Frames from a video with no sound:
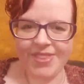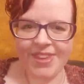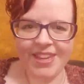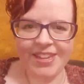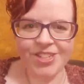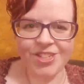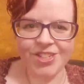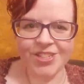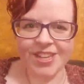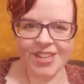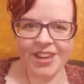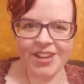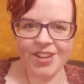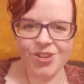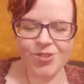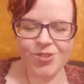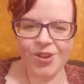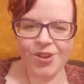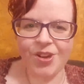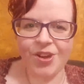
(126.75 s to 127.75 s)
It just kind
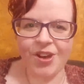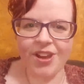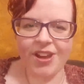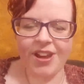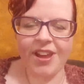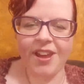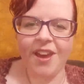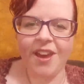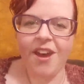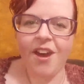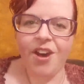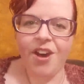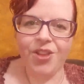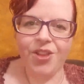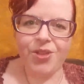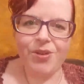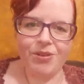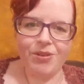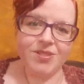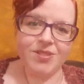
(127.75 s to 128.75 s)
of drug on,
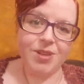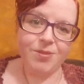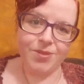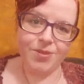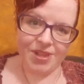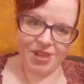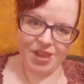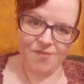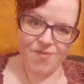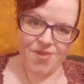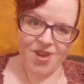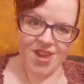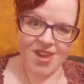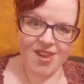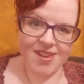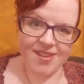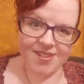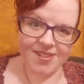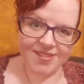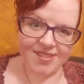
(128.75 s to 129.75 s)
although I was able to get
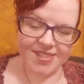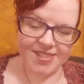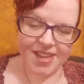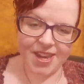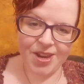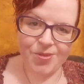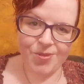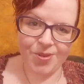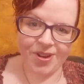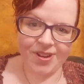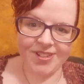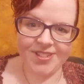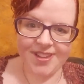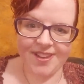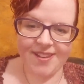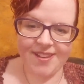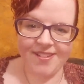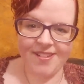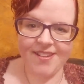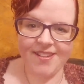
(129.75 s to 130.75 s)
my side work
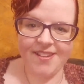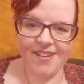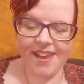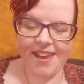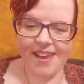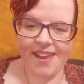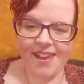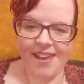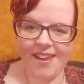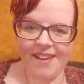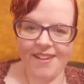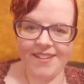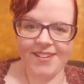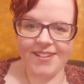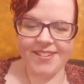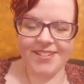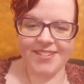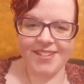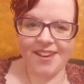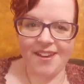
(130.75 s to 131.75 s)
done,
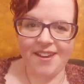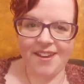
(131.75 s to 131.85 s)
and